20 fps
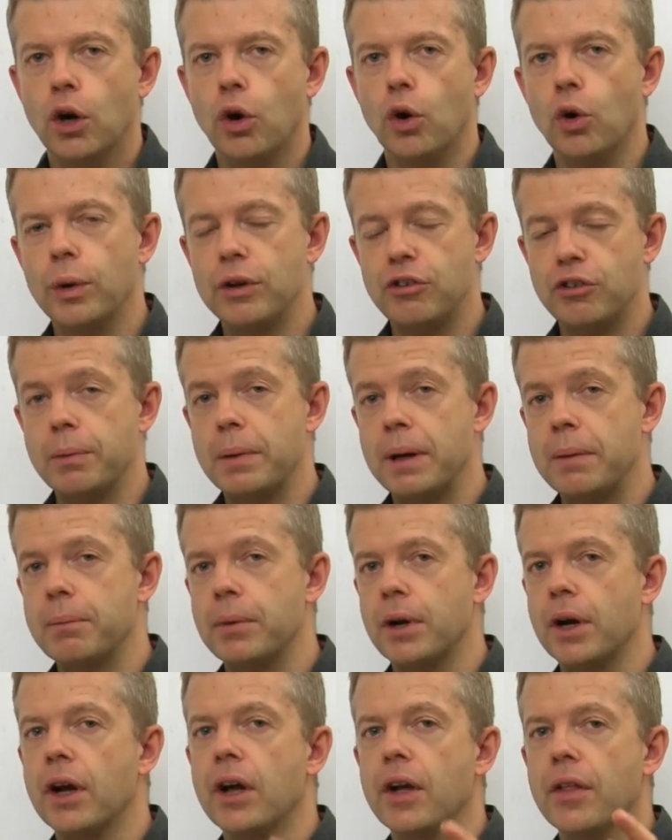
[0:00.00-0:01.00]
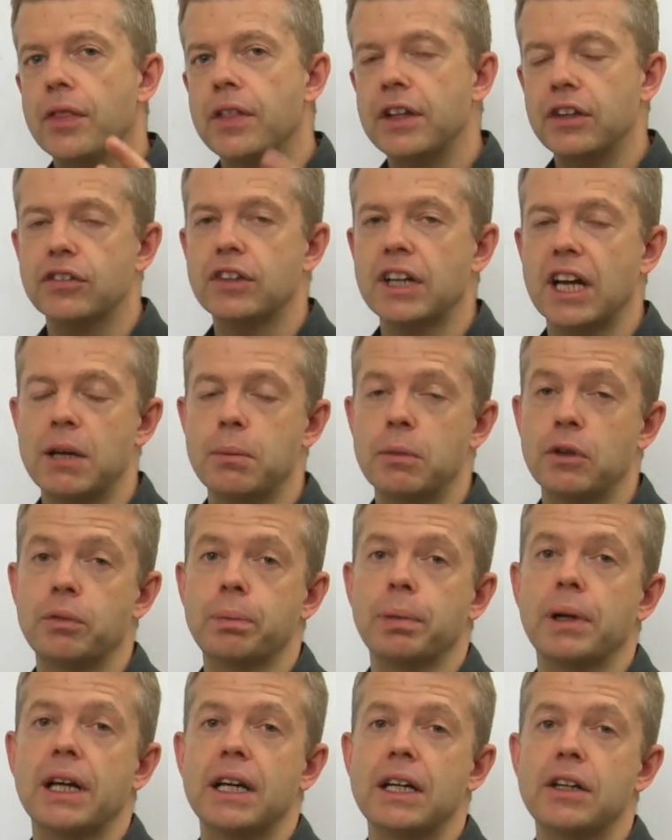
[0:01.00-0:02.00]
Always remember, this game
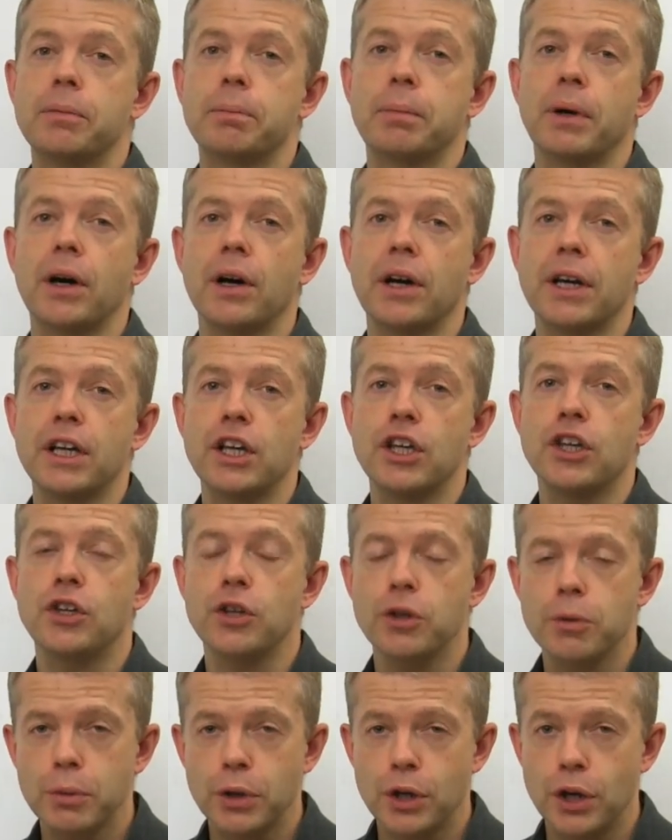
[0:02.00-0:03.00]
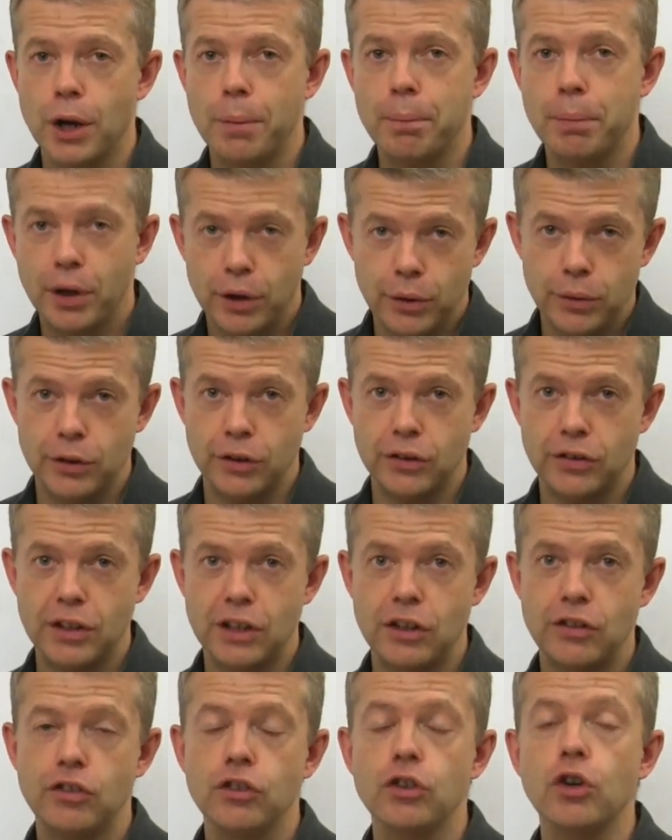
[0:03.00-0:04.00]
is played by human opponents.
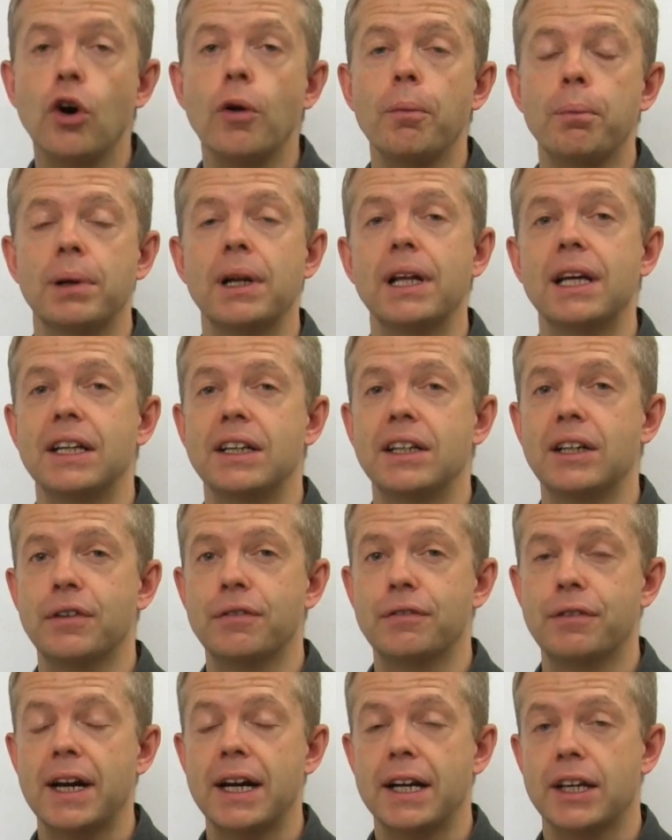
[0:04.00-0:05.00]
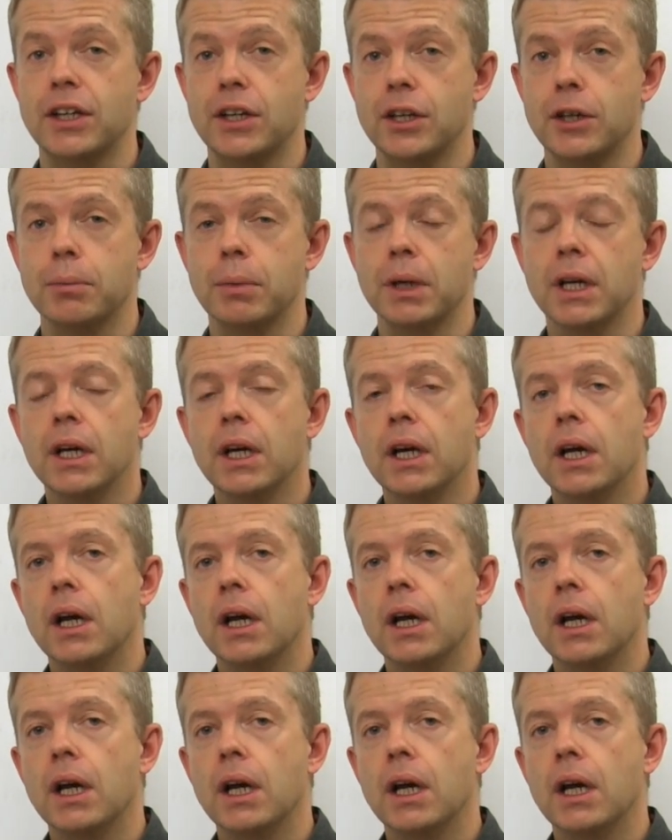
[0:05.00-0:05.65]
It is not played in a vacuum.